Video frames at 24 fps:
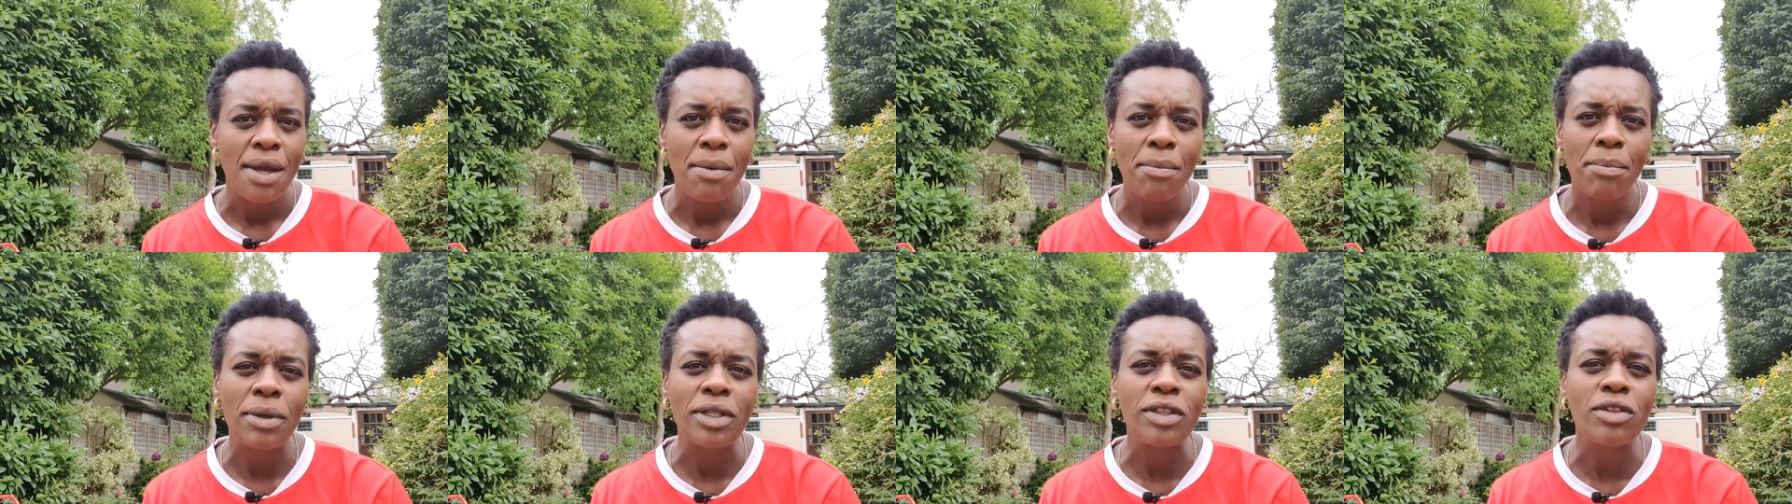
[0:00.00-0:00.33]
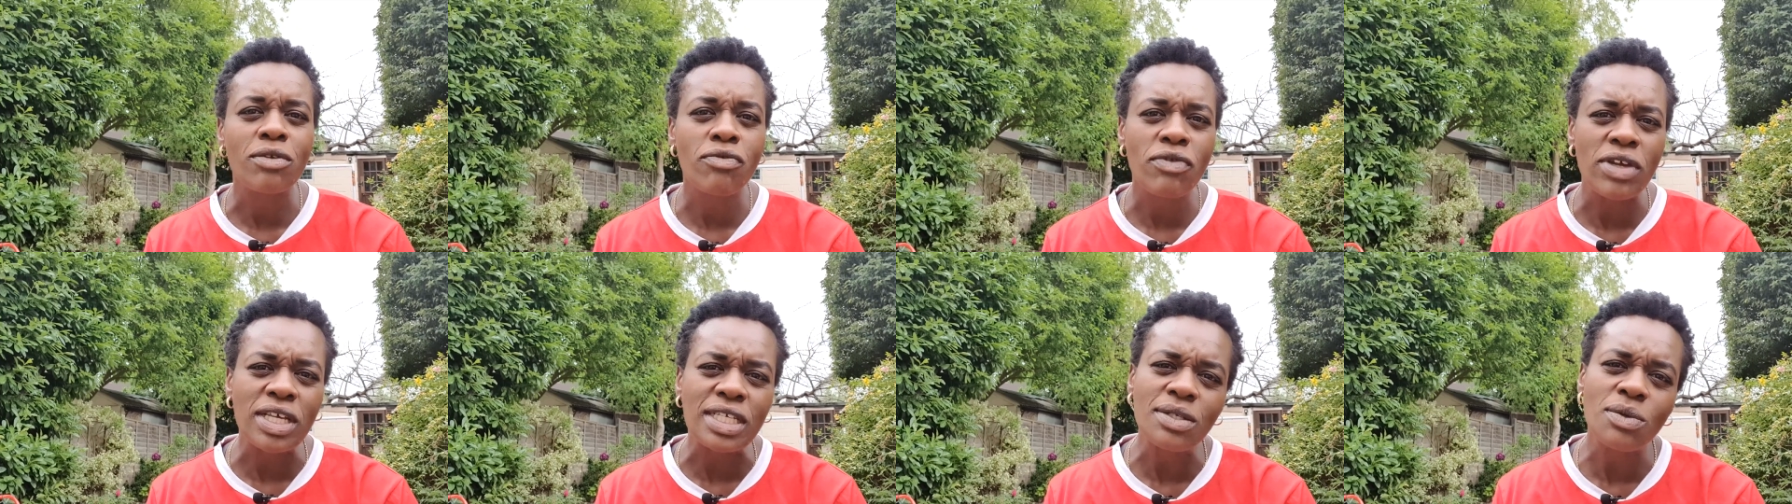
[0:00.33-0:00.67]
But the
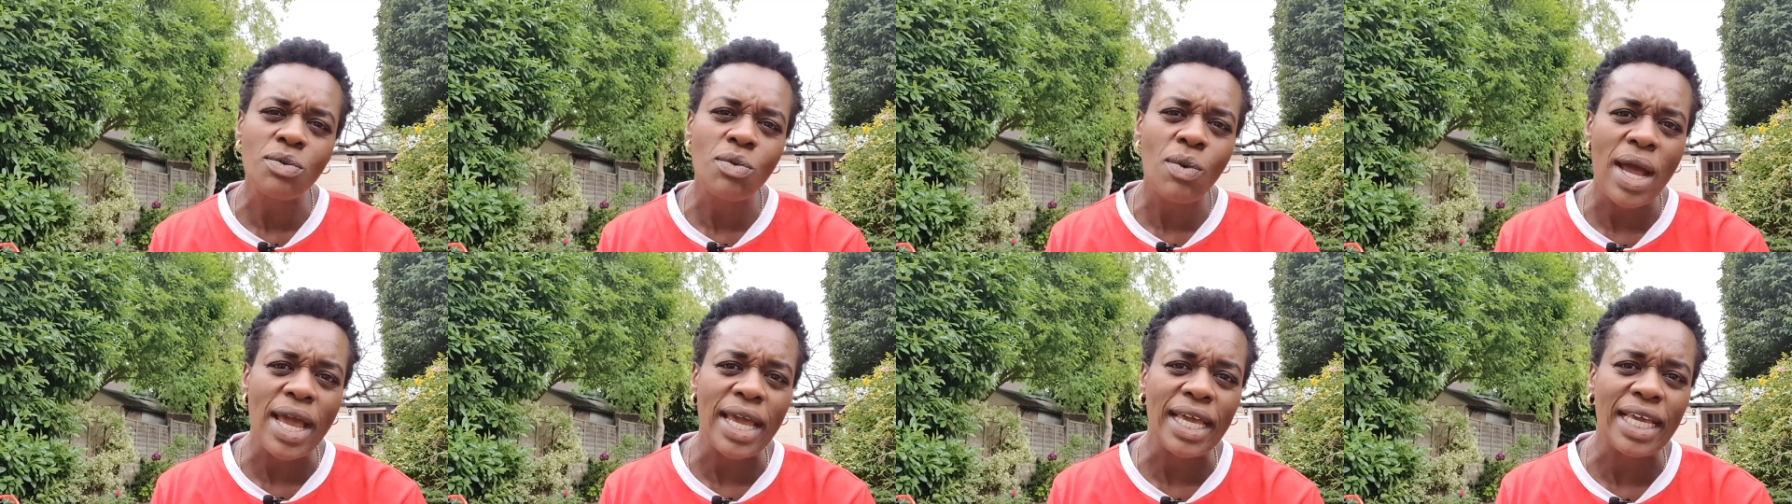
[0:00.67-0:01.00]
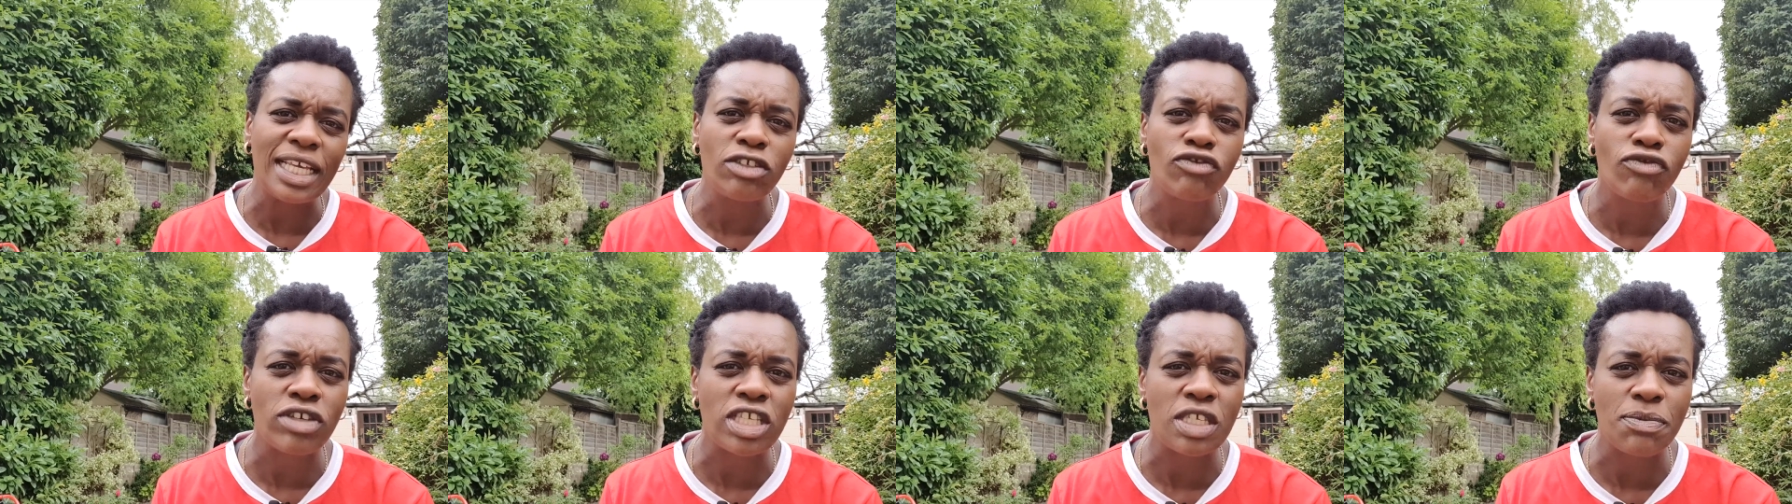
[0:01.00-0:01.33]
reason why
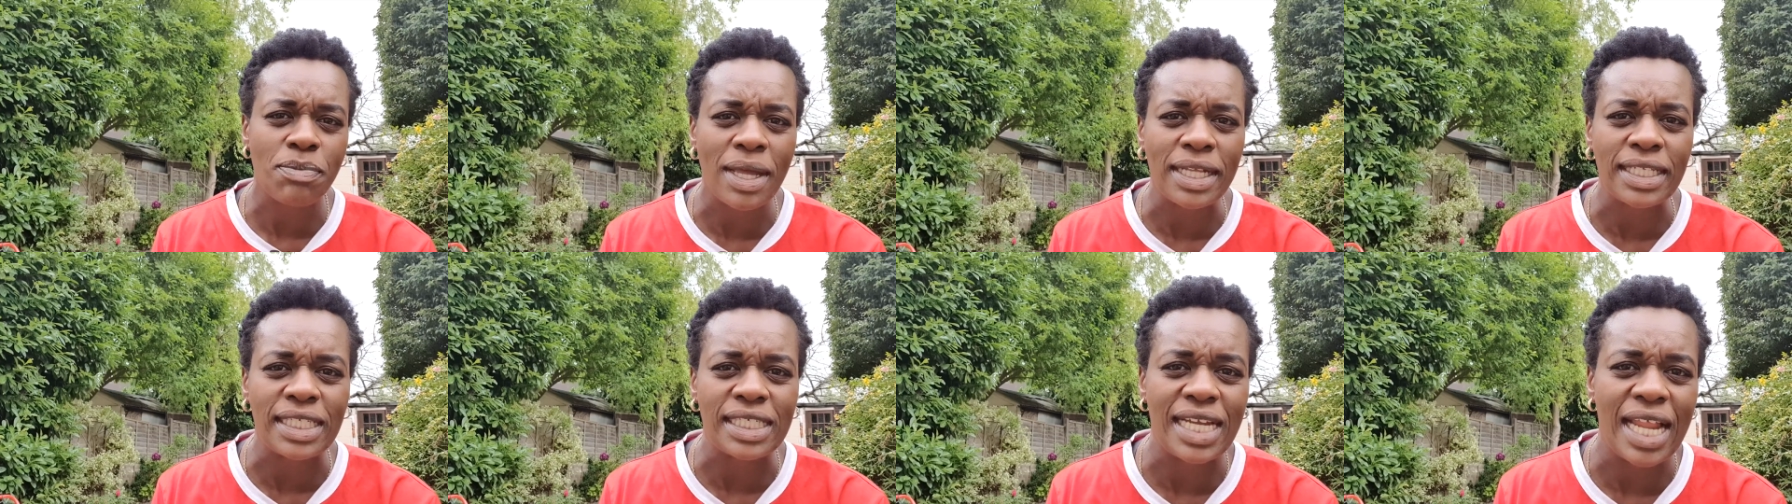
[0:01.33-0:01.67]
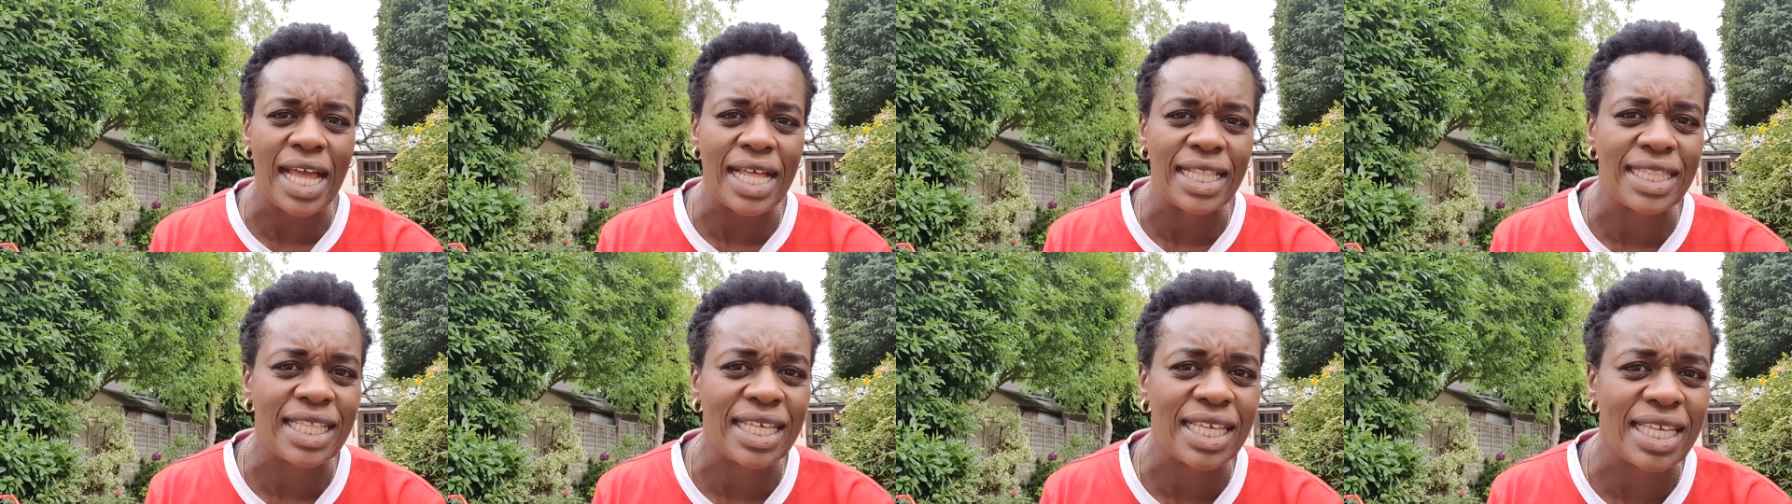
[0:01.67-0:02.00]
he's respected
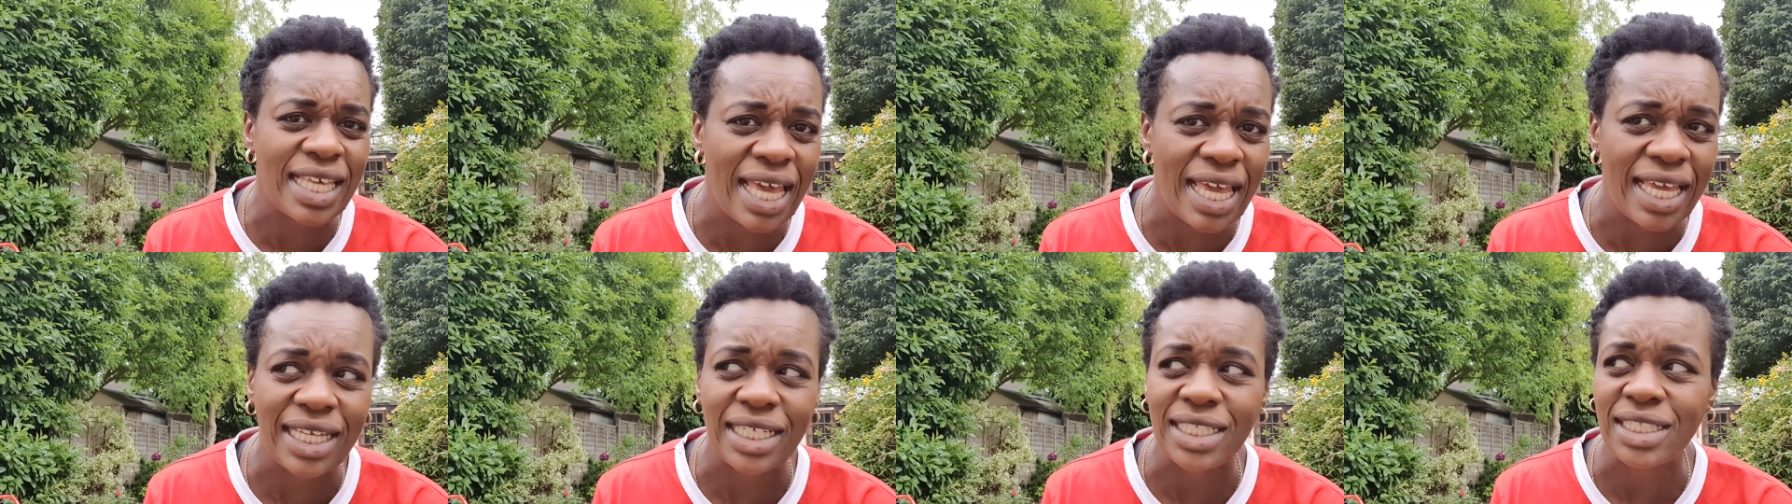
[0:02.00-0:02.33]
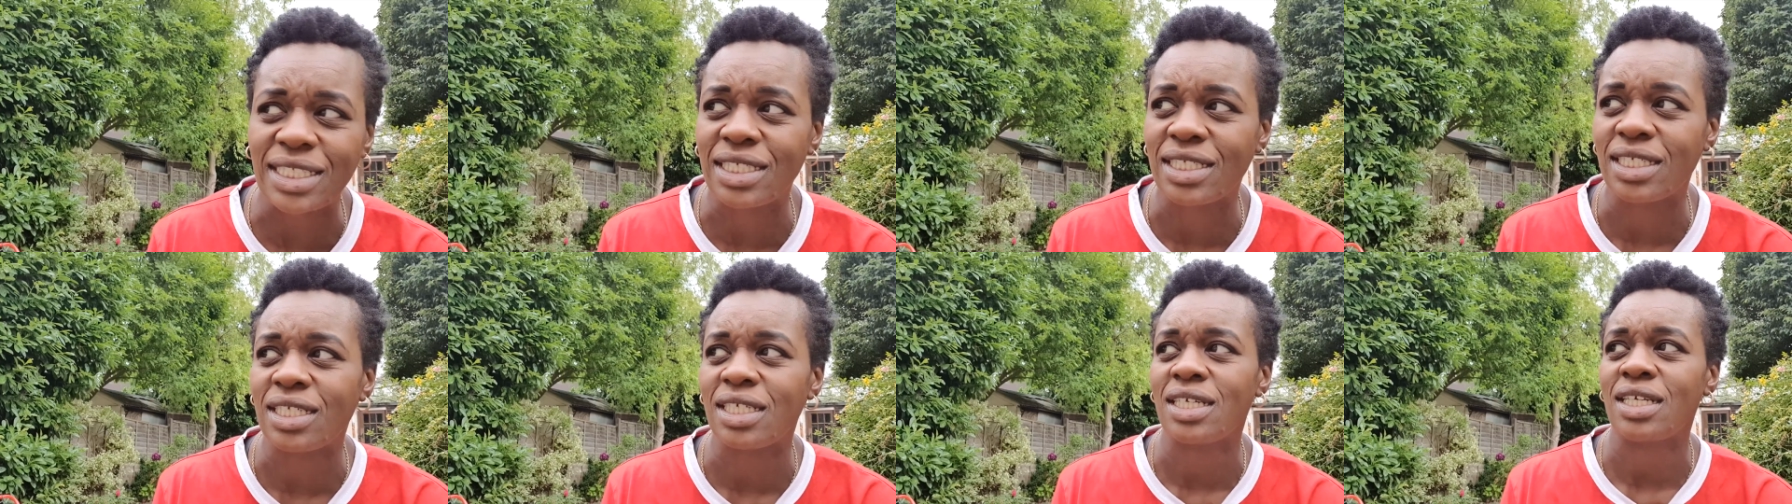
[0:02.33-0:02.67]
at the
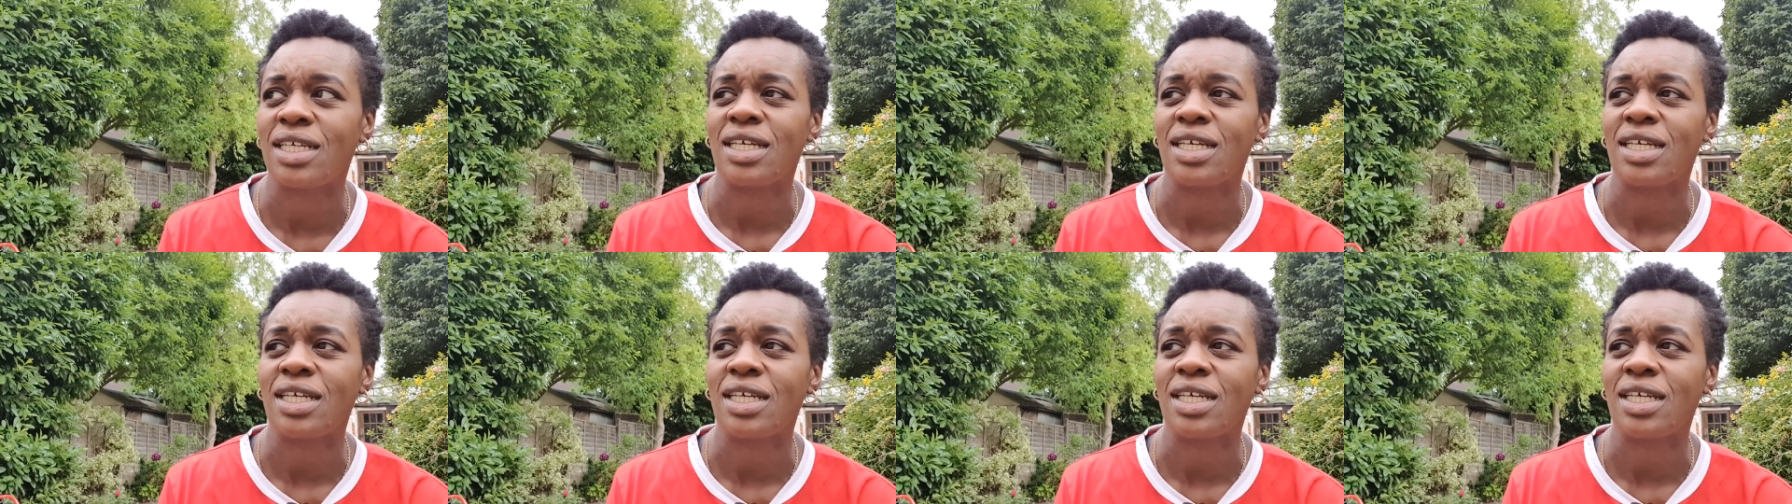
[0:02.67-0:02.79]
gate